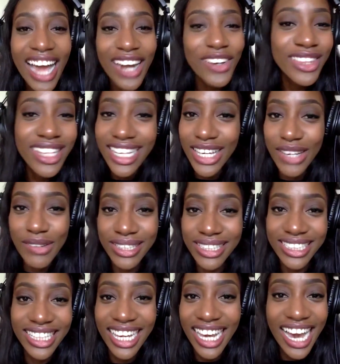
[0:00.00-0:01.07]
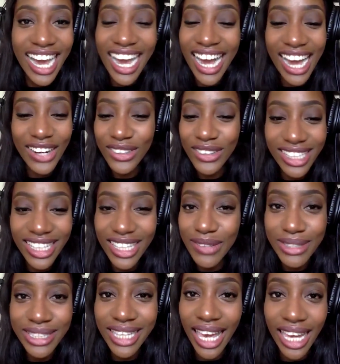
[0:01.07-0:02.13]
banger, he, right? I don't think he
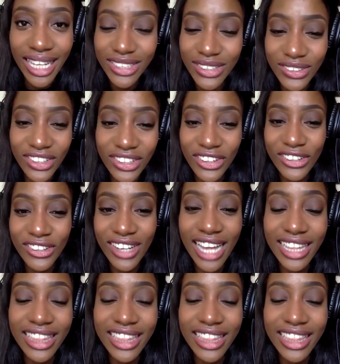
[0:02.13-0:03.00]
was canceled though. I